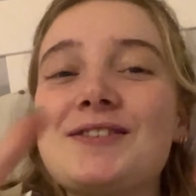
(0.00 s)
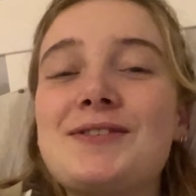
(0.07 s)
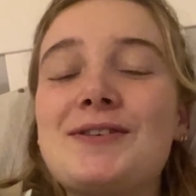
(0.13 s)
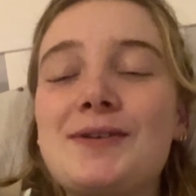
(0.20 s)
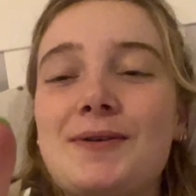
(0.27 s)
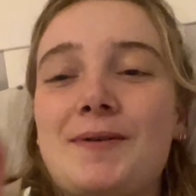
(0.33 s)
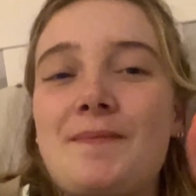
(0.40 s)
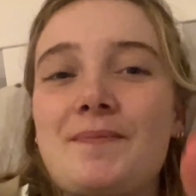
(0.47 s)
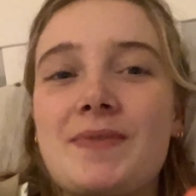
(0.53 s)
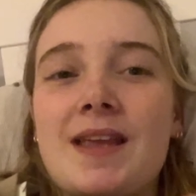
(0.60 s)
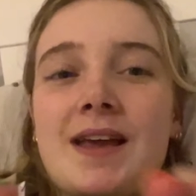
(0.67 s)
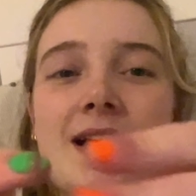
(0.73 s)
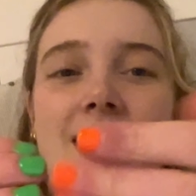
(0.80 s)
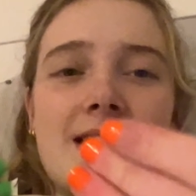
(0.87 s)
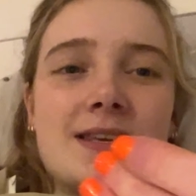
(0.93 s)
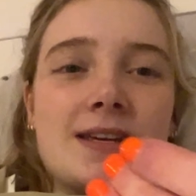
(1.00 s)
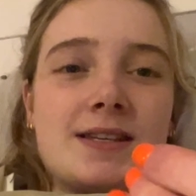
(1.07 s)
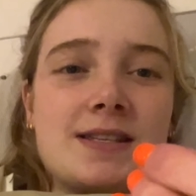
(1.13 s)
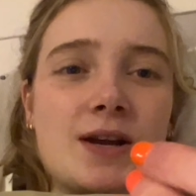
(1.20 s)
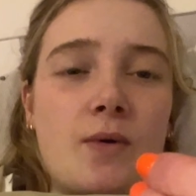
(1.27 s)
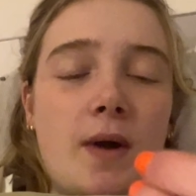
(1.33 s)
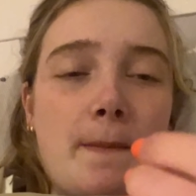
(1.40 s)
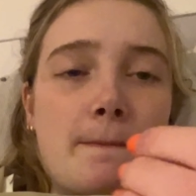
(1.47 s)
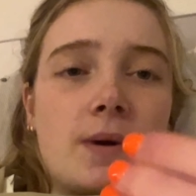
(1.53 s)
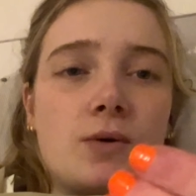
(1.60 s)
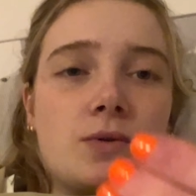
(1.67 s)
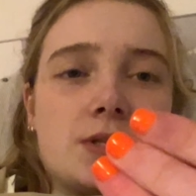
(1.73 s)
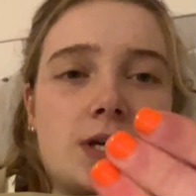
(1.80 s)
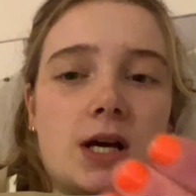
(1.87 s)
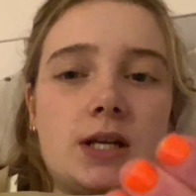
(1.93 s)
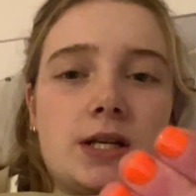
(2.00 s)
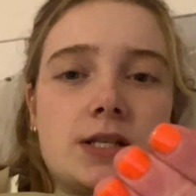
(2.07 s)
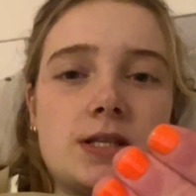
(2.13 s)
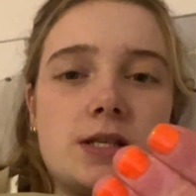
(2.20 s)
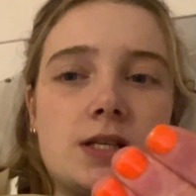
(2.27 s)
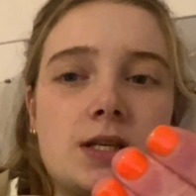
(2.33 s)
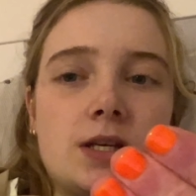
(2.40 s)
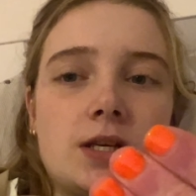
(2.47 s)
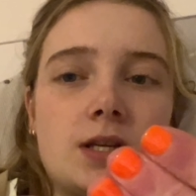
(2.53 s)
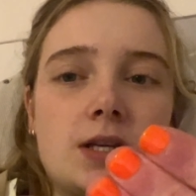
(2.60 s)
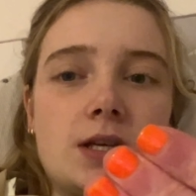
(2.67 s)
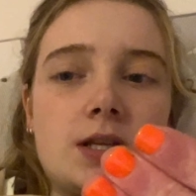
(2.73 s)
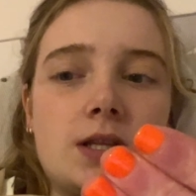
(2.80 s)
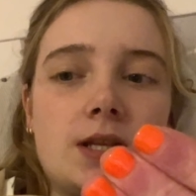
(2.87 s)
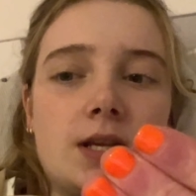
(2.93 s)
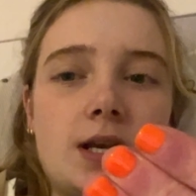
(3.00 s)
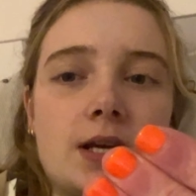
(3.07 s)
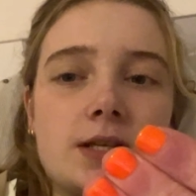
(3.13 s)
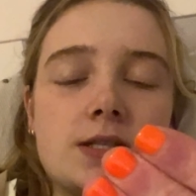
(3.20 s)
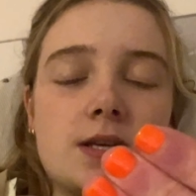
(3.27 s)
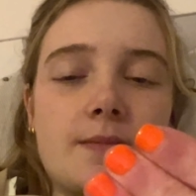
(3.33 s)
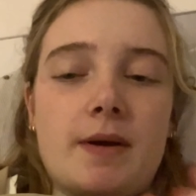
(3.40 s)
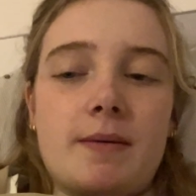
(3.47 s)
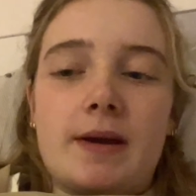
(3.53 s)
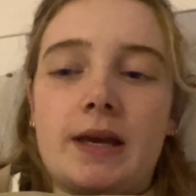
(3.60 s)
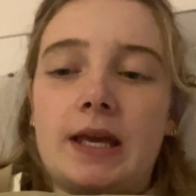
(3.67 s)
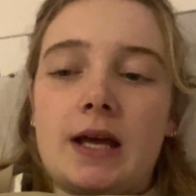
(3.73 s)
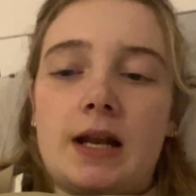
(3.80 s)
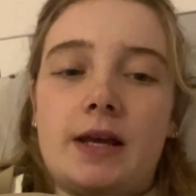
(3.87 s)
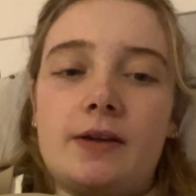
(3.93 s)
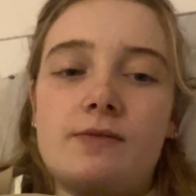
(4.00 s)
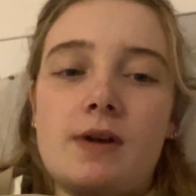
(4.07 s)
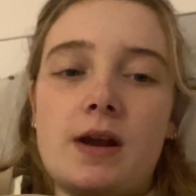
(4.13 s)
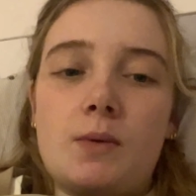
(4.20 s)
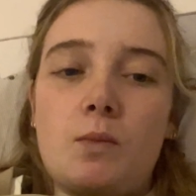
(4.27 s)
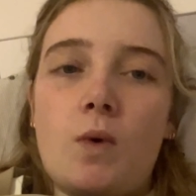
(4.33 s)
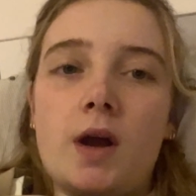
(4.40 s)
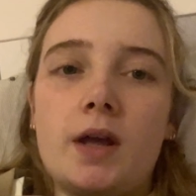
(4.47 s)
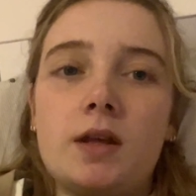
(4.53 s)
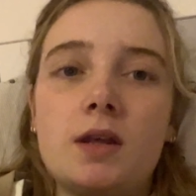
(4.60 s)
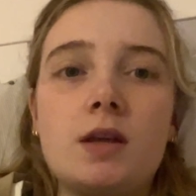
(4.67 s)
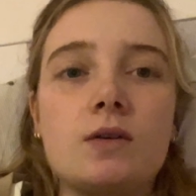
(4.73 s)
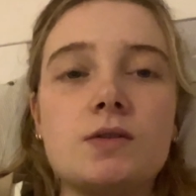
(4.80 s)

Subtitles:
cool. I think they're quite bold colours. I think next time I might get like red and white or